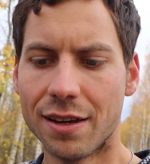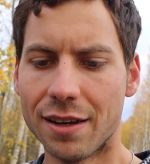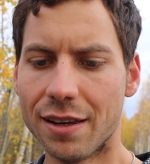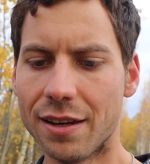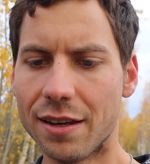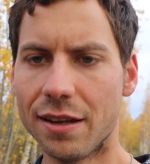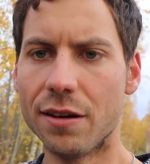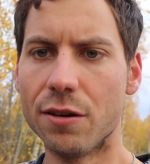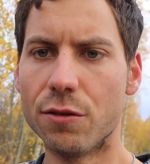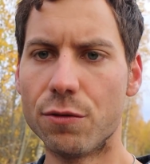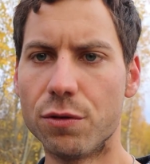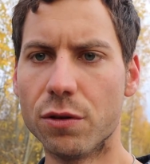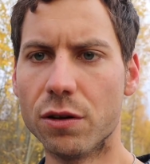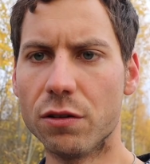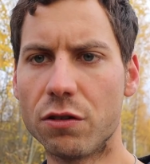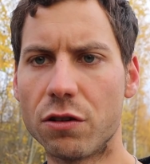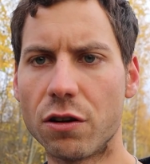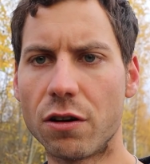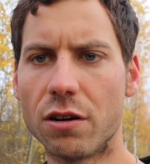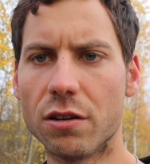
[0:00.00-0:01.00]
And then if we
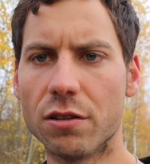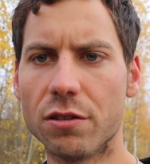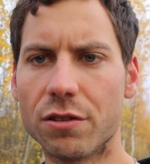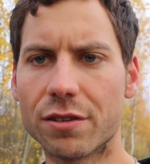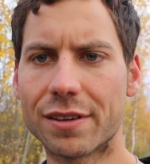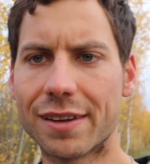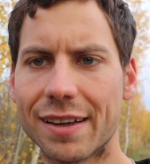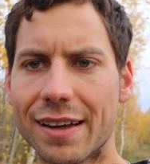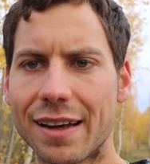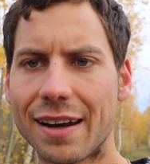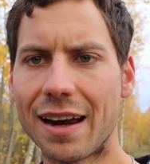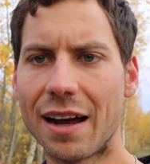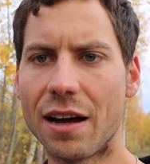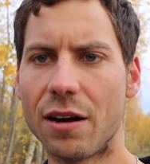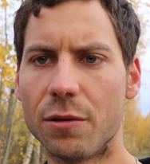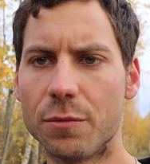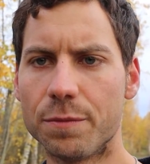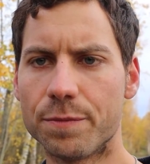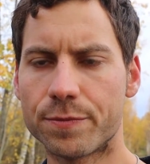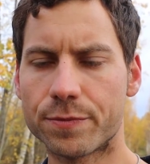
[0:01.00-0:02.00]
start looking at
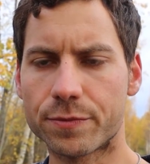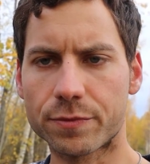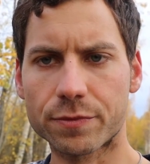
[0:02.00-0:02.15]
how